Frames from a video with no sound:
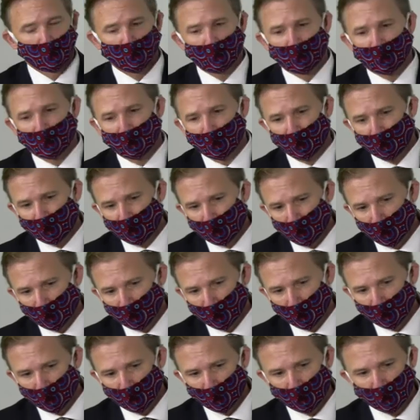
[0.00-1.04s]
are passionate
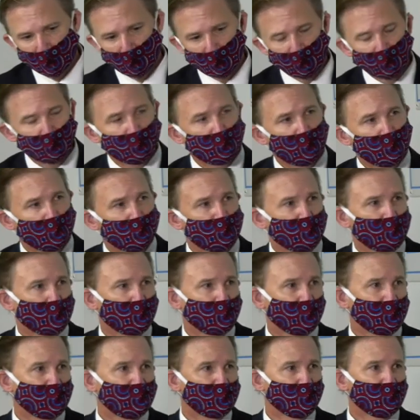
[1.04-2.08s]
about their constitutional
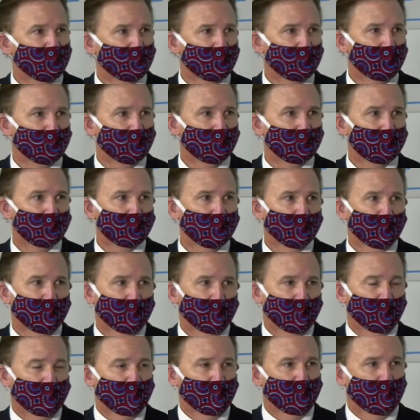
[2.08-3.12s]
rights and freedoms,
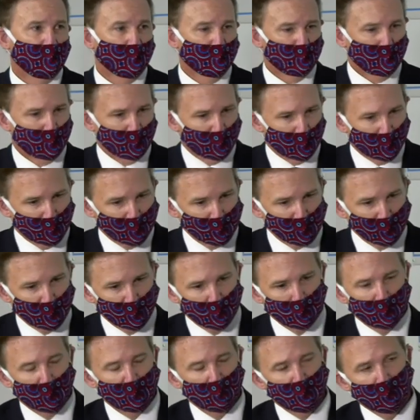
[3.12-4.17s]
and they are passionate
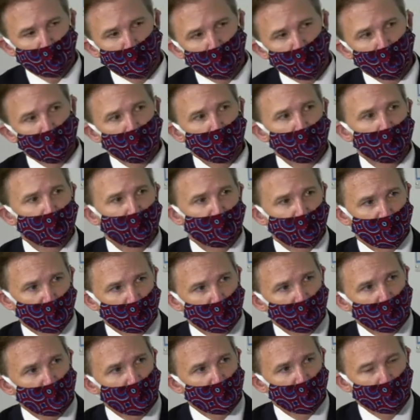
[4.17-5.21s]
about the future of the
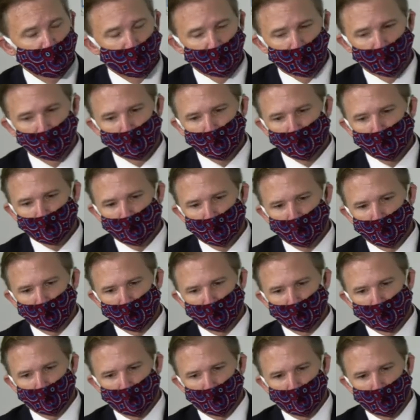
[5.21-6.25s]
country.
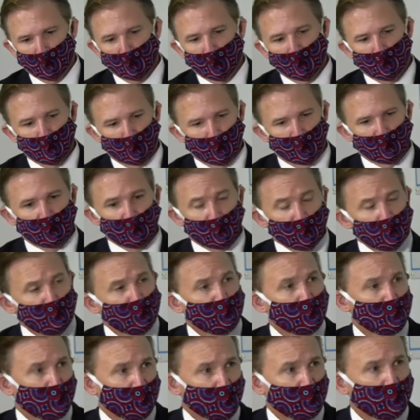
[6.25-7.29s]
I think what it does
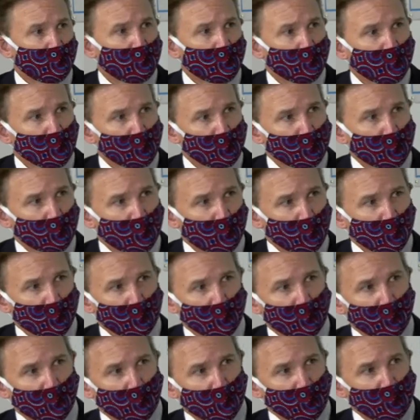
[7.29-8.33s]
show is that there
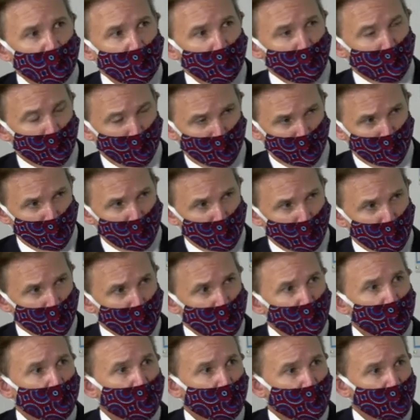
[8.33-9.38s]
are very deep divisions
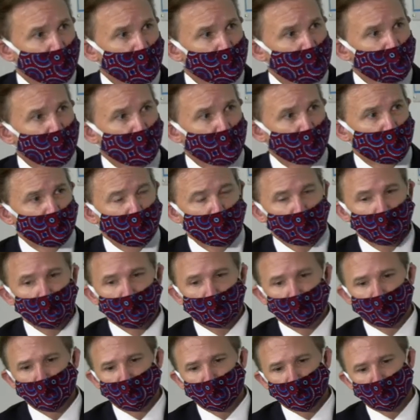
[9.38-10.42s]
in the United States
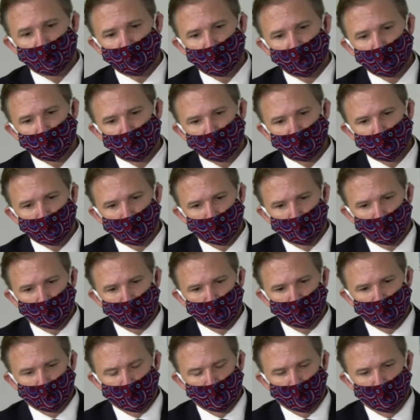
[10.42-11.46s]
and different,
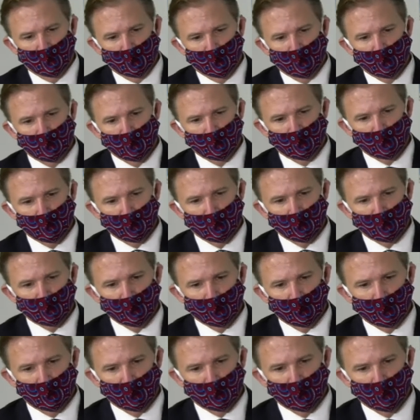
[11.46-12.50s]
different
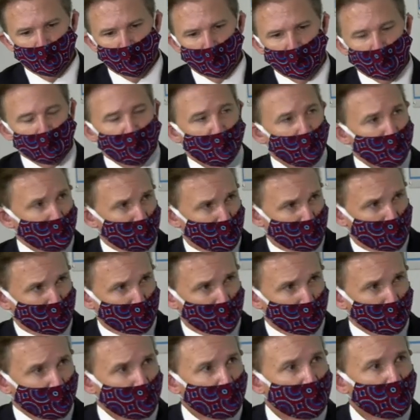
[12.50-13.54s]
uh,
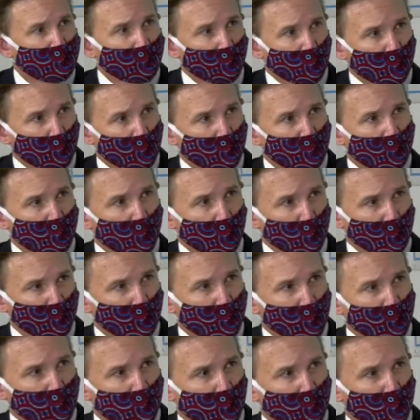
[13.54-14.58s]
perceptions of where
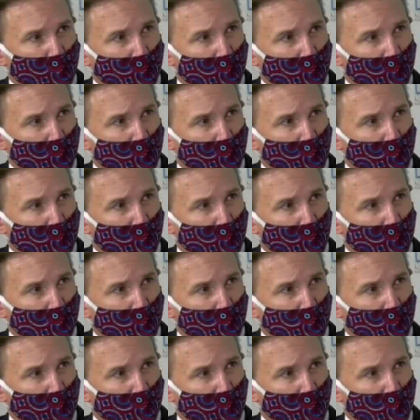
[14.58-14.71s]
people